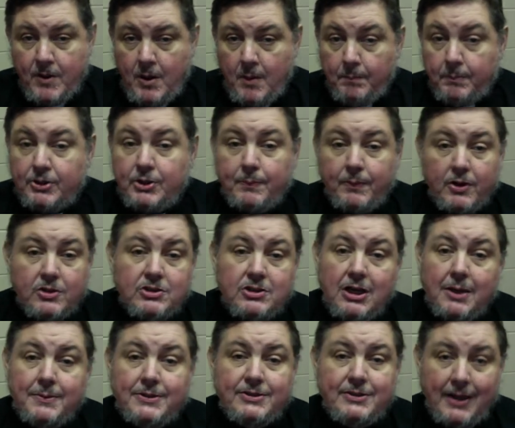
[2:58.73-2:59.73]
But the Burse
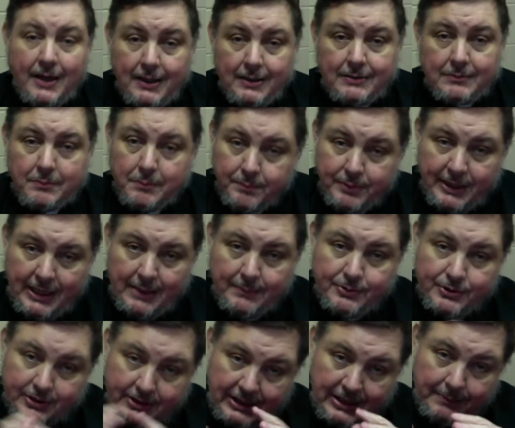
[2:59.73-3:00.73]
Club has not been able
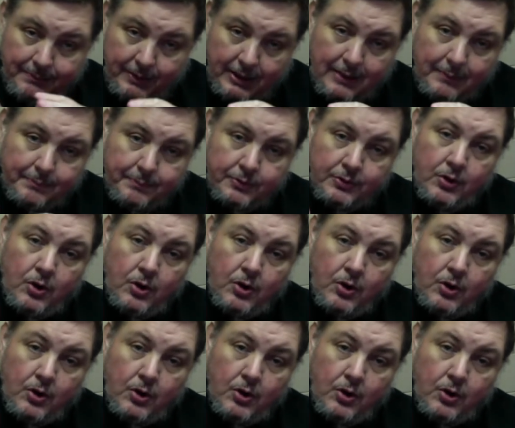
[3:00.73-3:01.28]
to keep up